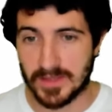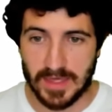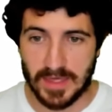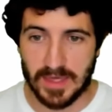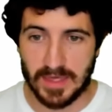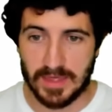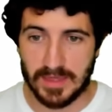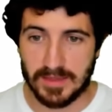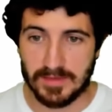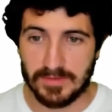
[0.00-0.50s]

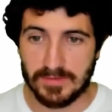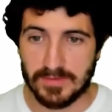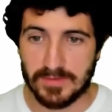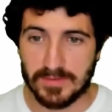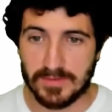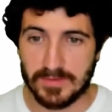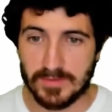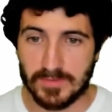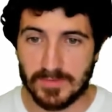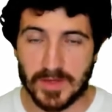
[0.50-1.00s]

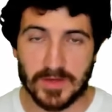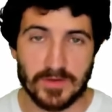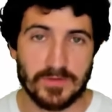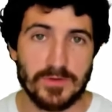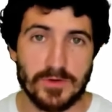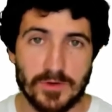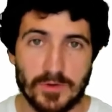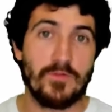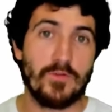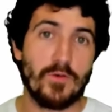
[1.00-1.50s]
And
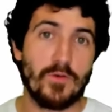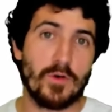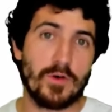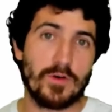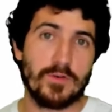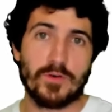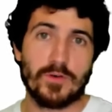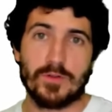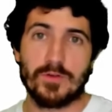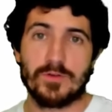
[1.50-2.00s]
because
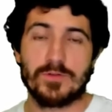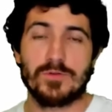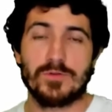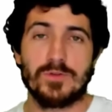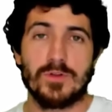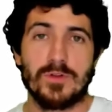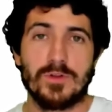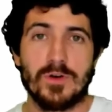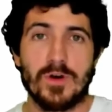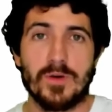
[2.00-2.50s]
before, for those
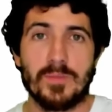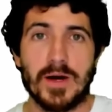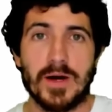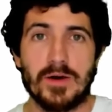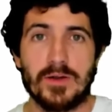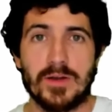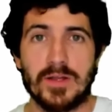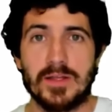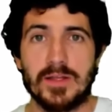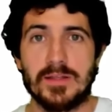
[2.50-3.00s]
who don't know
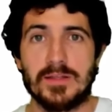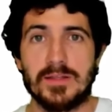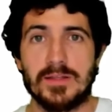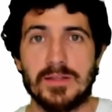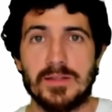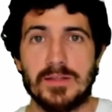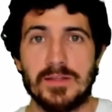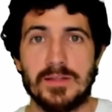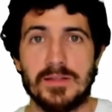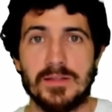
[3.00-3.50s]
about it,